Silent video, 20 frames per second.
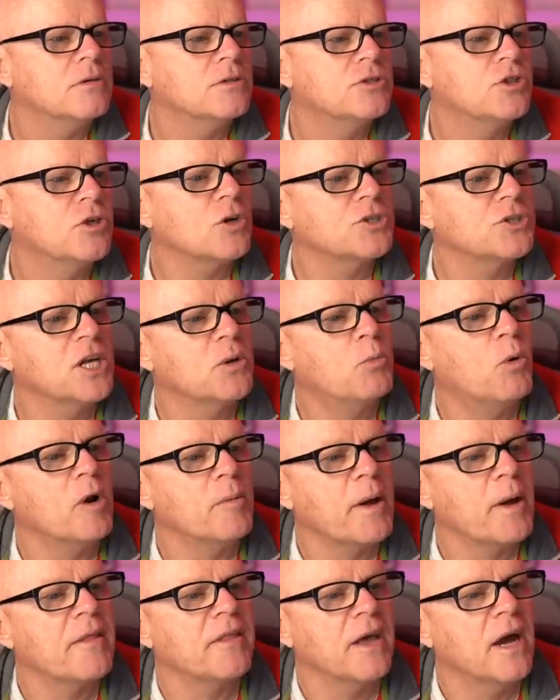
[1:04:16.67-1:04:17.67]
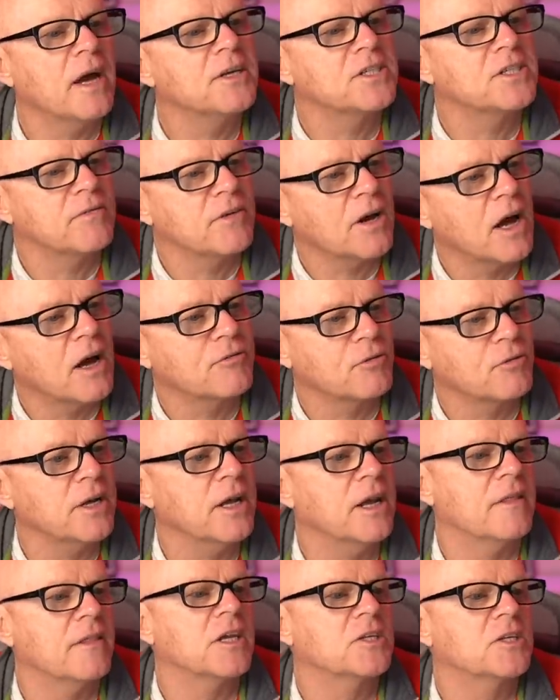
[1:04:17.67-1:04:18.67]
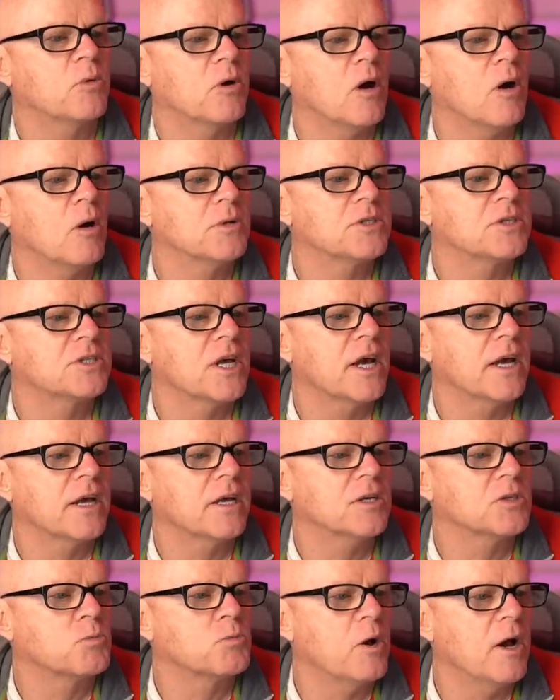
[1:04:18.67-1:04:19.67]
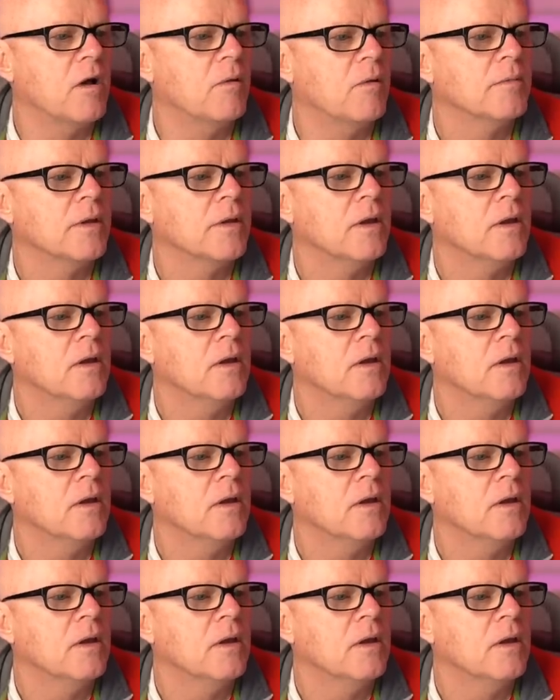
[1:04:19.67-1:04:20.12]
Josh said, what about the A7 R3? Yeah, that's what I was saying as well.